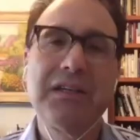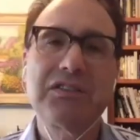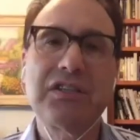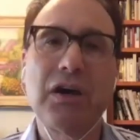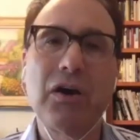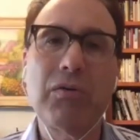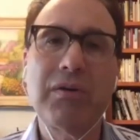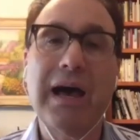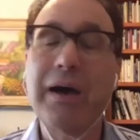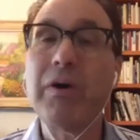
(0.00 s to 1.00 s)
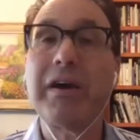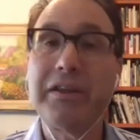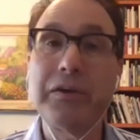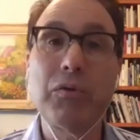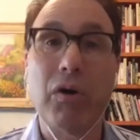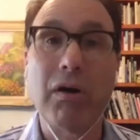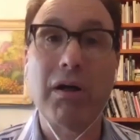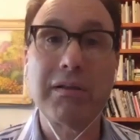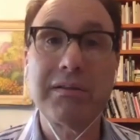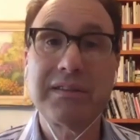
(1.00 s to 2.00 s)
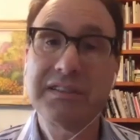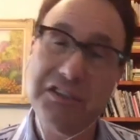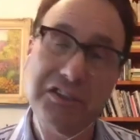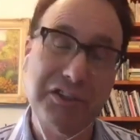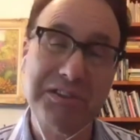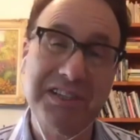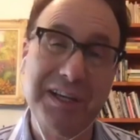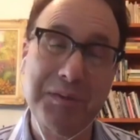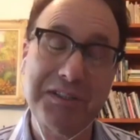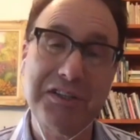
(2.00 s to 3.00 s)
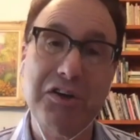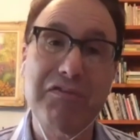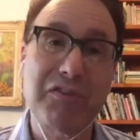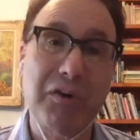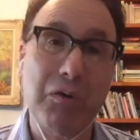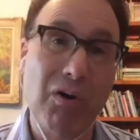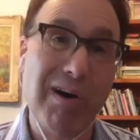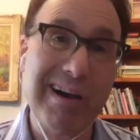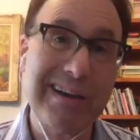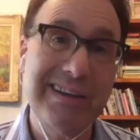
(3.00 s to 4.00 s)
So I want you all, this is your assignment, to go for a walk